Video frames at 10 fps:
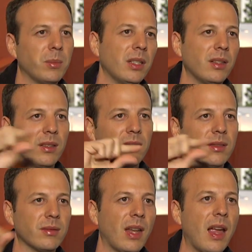big
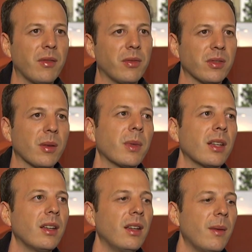knife or
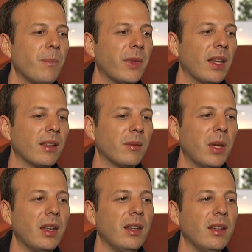something that
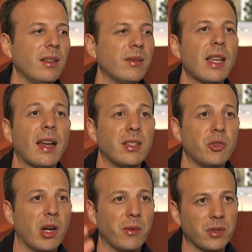many taxi
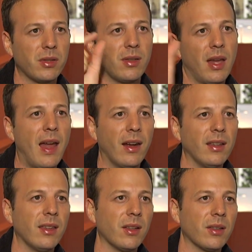drivers hang
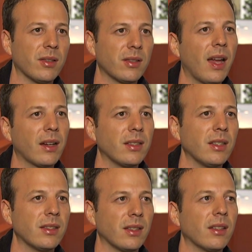in their
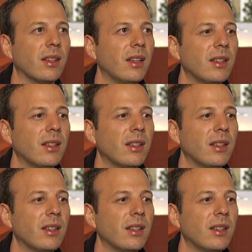taxis, and